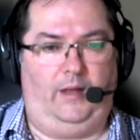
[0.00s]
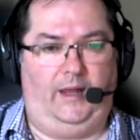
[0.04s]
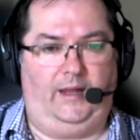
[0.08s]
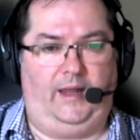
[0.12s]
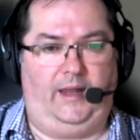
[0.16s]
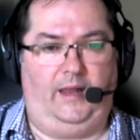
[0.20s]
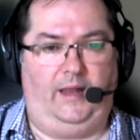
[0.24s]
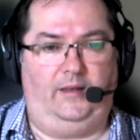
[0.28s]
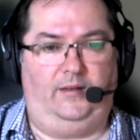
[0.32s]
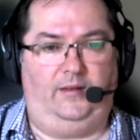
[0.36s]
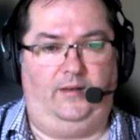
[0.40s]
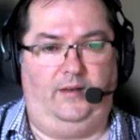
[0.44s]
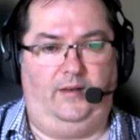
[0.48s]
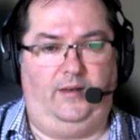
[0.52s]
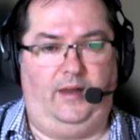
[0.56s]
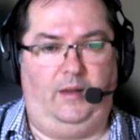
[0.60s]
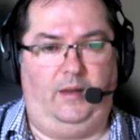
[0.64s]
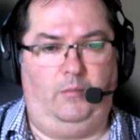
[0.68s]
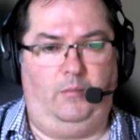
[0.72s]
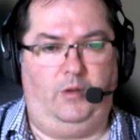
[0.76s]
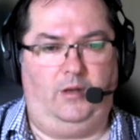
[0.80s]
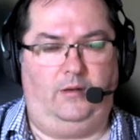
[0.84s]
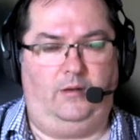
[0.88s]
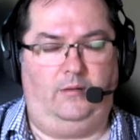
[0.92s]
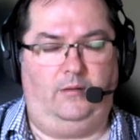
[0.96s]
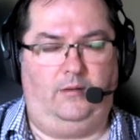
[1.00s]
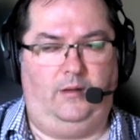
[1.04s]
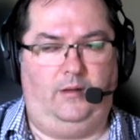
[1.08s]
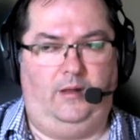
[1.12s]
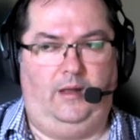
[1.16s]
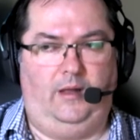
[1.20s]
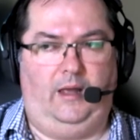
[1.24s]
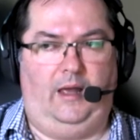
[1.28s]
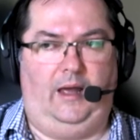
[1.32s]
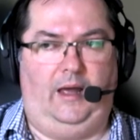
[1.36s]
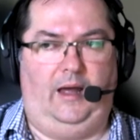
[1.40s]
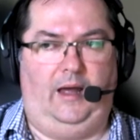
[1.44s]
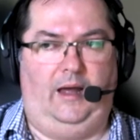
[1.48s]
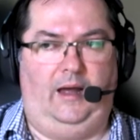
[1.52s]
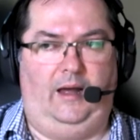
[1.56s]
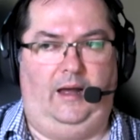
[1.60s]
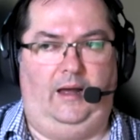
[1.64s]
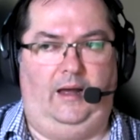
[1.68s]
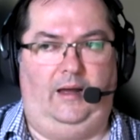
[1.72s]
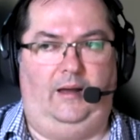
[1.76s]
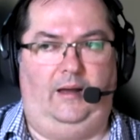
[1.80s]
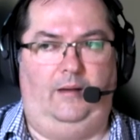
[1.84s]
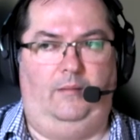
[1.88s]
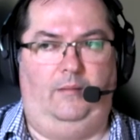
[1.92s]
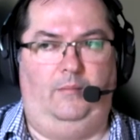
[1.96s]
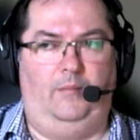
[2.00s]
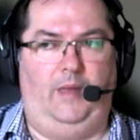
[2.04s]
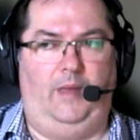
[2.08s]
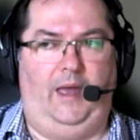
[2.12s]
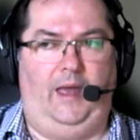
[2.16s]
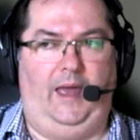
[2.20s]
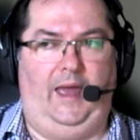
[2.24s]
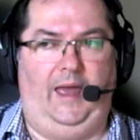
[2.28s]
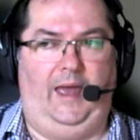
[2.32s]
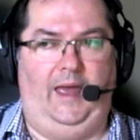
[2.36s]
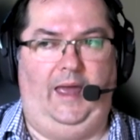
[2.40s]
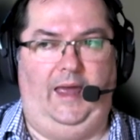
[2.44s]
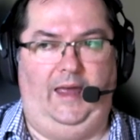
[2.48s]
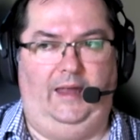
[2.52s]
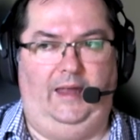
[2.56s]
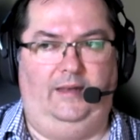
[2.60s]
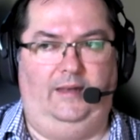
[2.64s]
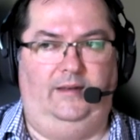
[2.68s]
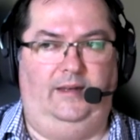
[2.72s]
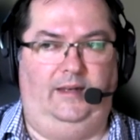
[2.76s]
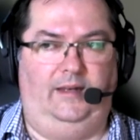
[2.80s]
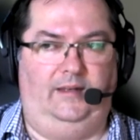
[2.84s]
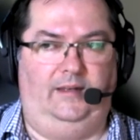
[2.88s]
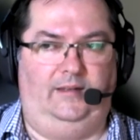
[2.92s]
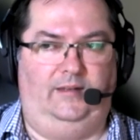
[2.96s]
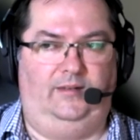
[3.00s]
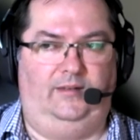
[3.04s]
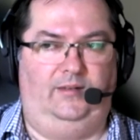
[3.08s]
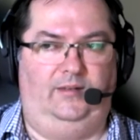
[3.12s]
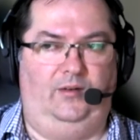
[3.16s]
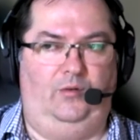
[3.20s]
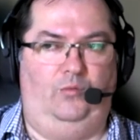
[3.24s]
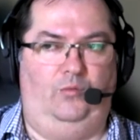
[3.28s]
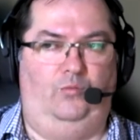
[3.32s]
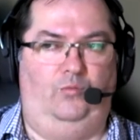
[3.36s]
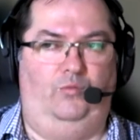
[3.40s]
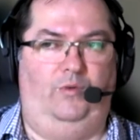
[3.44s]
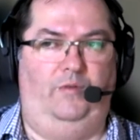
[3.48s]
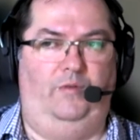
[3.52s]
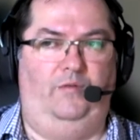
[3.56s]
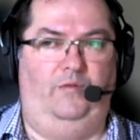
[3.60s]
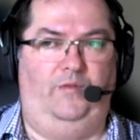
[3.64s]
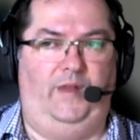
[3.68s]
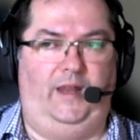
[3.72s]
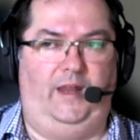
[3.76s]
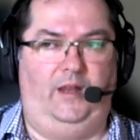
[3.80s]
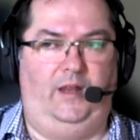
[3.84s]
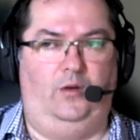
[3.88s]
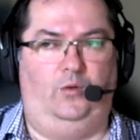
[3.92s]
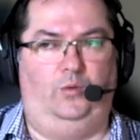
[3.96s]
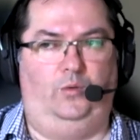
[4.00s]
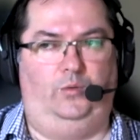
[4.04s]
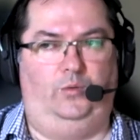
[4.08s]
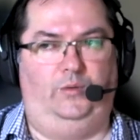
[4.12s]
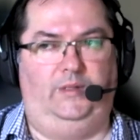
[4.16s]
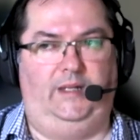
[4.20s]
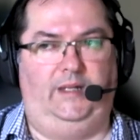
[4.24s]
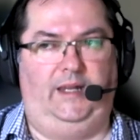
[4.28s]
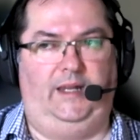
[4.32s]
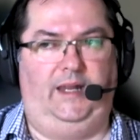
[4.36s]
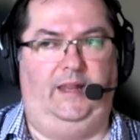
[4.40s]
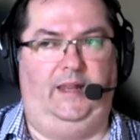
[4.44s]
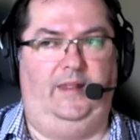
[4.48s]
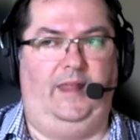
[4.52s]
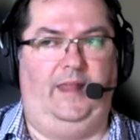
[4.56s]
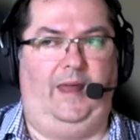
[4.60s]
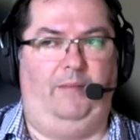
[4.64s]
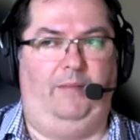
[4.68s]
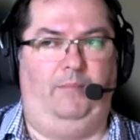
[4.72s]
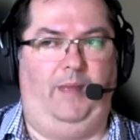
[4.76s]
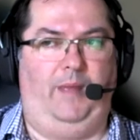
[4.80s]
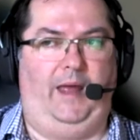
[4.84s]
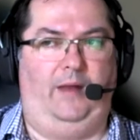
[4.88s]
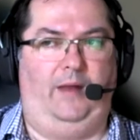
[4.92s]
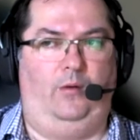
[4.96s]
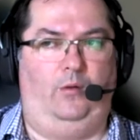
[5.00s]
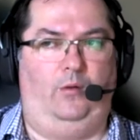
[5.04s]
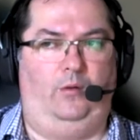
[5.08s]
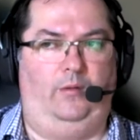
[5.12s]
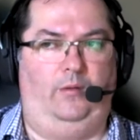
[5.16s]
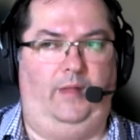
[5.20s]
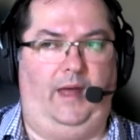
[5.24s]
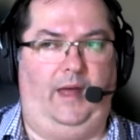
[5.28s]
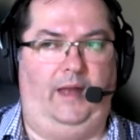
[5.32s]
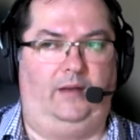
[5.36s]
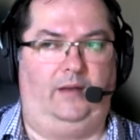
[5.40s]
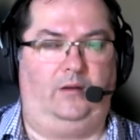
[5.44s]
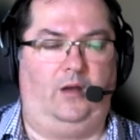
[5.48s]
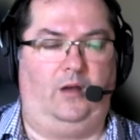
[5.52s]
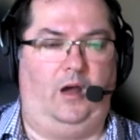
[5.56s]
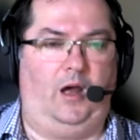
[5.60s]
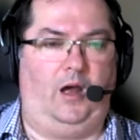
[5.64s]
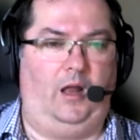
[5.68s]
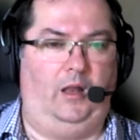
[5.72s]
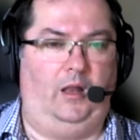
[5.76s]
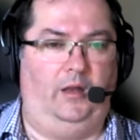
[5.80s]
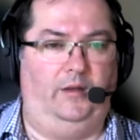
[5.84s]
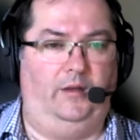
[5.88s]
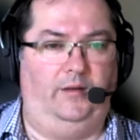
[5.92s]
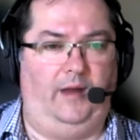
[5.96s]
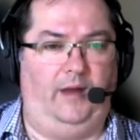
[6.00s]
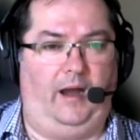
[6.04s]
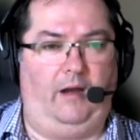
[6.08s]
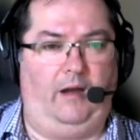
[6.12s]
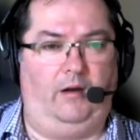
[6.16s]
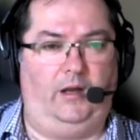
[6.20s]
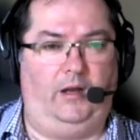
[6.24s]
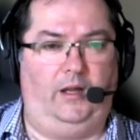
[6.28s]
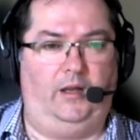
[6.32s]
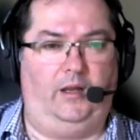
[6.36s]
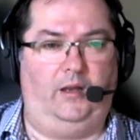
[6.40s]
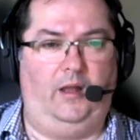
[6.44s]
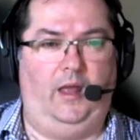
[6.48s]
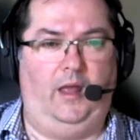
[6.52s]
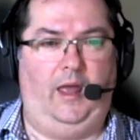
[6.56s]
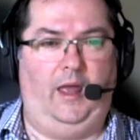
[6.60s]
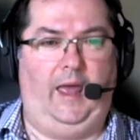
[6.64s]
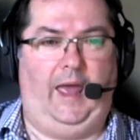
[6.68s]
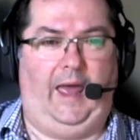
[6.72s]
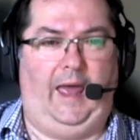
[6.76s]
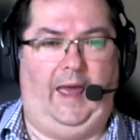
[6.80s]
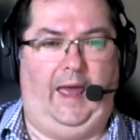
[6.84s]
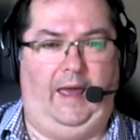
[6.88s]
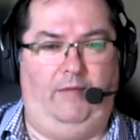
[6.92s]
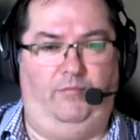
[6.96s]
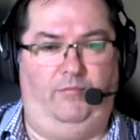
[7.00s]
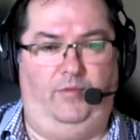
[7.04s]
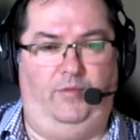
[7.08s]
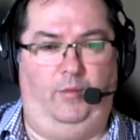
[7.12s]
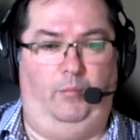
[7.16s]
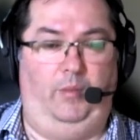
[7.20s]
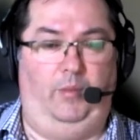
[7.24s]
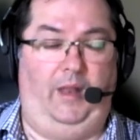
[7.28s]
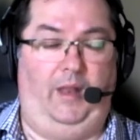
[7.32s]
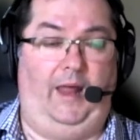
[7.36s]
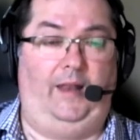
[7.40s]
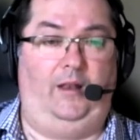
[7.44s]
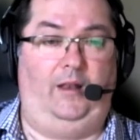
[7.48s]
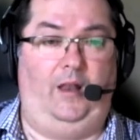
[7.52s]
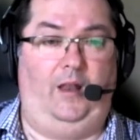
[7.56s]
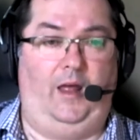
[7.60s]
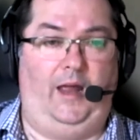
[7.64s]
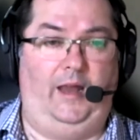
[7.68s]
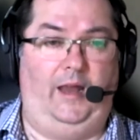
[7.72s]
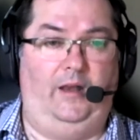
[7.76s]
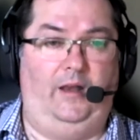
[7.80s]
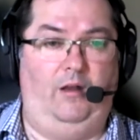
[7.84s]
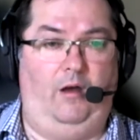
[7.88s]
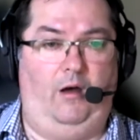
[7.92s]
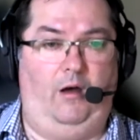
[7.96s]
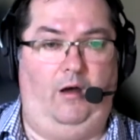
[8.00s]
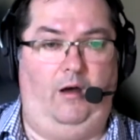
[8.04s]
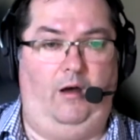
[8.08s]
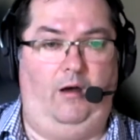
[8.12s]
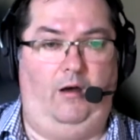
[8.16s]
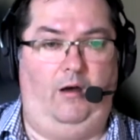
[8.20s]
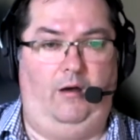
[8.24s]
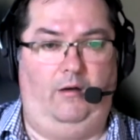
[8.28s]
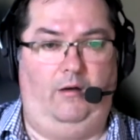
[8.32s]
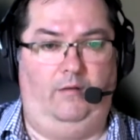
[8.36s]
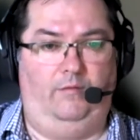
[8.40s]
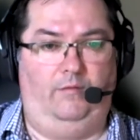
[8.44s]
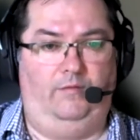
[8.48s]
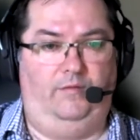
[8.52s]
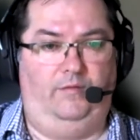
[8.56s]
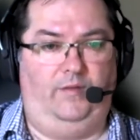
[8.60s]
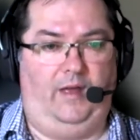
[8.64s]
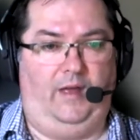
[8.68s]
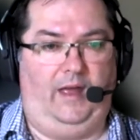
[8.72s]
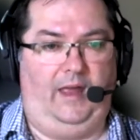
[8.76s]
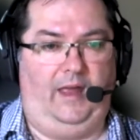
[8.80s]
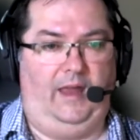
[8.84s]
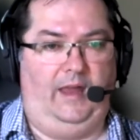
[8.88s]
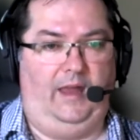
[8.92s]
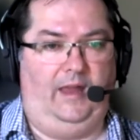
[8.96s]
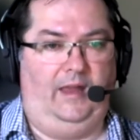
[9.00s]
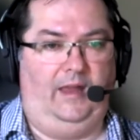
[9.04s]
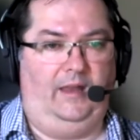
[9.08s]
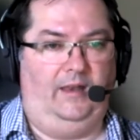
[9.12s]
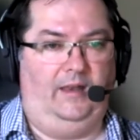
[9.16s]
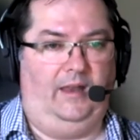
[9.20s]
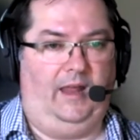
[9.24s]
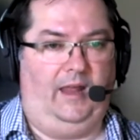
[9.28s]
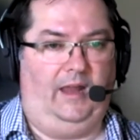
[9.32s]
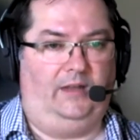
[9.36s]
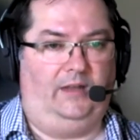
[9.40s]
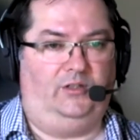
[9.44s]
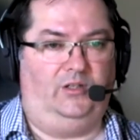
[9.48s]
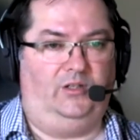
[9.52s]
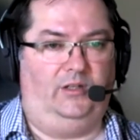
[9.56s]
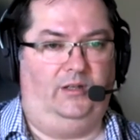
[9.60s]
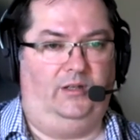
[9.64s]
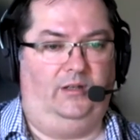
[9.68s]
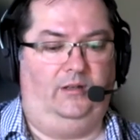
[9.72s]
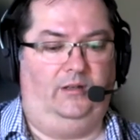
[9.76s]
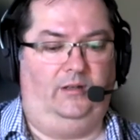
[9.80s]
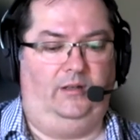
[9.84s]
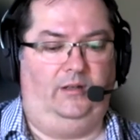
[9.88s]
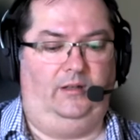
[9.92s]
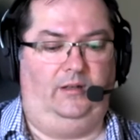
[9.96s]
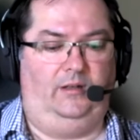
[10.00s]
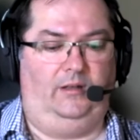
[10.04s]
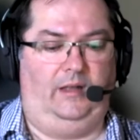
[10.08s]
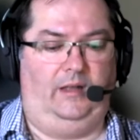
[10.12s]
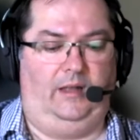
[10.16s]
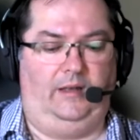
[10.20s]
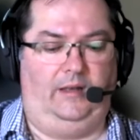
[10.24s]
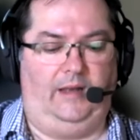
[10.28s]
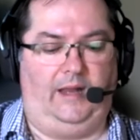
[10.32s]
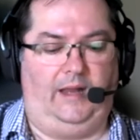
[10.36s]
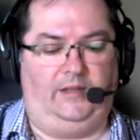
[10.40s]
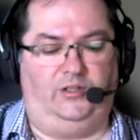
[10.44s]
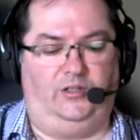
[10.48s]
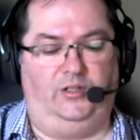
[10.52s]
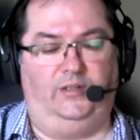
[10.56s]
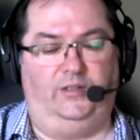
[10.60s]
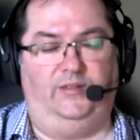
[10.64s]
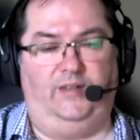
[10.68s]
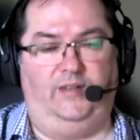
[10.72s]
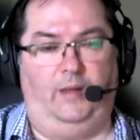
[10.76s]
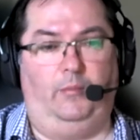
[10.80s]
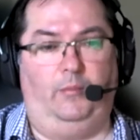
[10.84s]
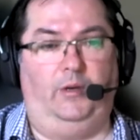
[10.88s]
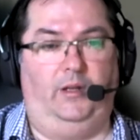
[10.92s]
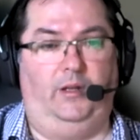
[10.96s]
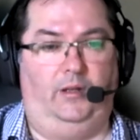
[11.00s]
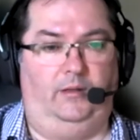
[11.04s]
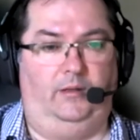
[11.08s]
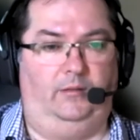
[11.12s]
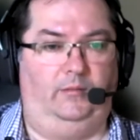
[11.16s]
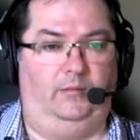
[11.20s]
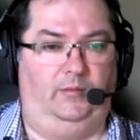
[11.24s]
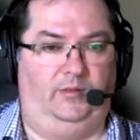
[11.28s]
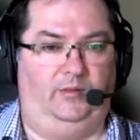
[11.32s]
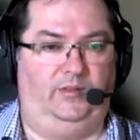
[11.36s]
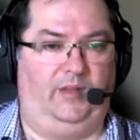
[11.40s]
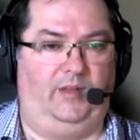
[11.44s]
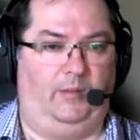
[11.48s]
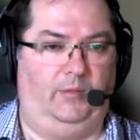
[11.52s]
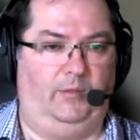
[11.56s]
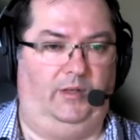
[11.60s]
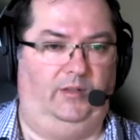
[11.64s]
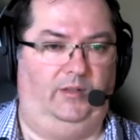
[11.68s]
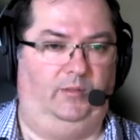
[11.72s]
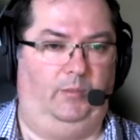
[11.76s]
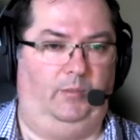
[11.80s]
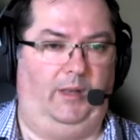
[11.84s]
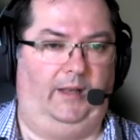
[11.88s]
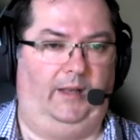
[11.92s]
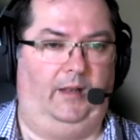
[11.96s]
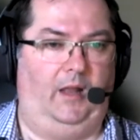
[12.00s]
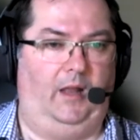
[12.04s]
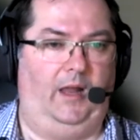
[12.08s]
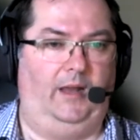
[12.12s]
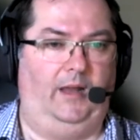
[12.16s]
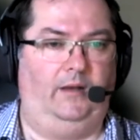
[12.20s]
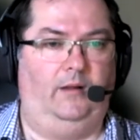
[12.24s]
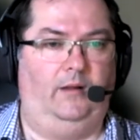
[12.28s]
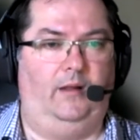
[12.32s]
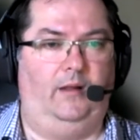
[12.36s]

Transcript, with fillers: against a demon. Um, and it's revealed in that battle that and Darian have the bloodline of an ancient, an ancient summoner, summoner's mm. bloodline.